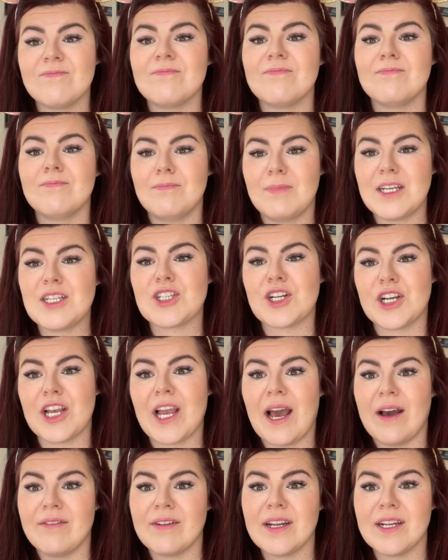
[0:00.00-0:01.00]
make sure you
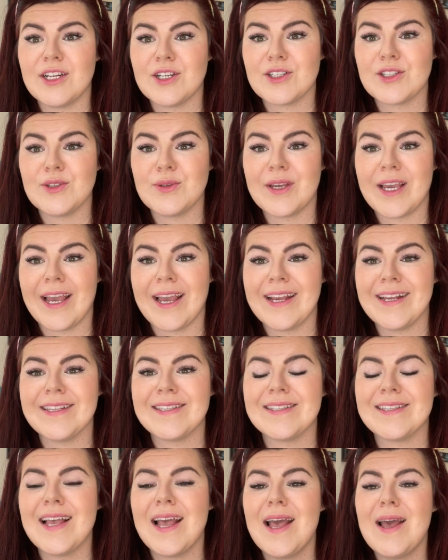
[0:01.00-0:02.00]
have it in your
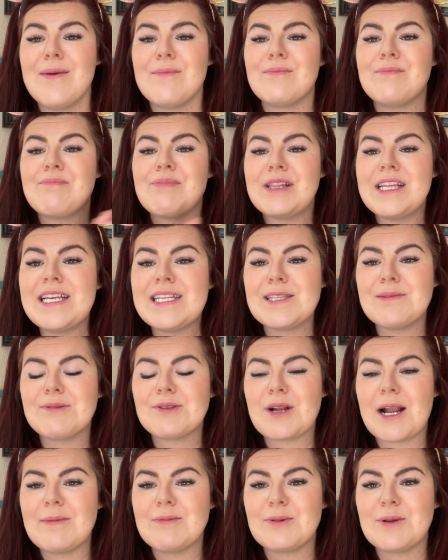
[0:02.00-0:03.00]
suitcase. Please
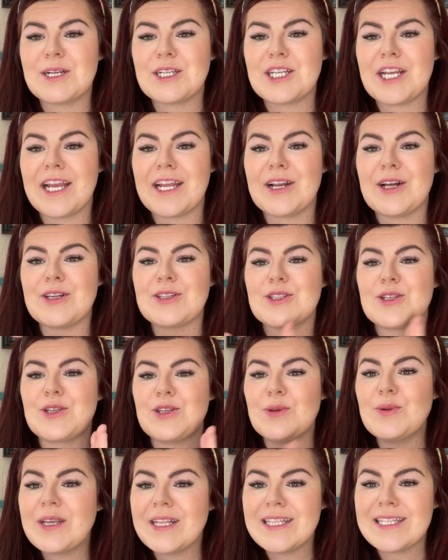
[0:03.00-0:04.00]
subscribe to our channel so
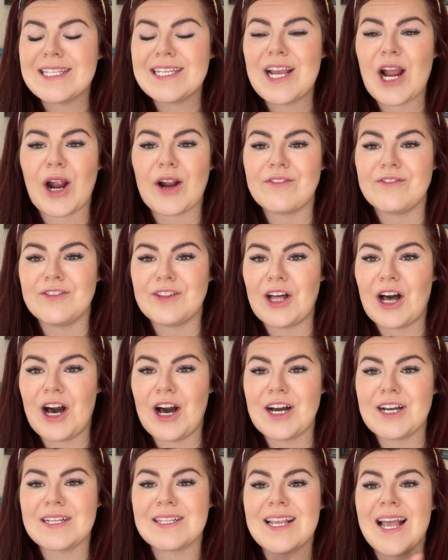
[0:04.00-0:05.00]
you can see our
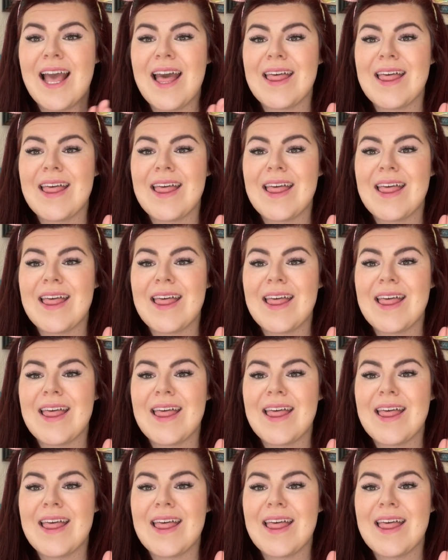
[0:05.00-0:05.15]
vlogs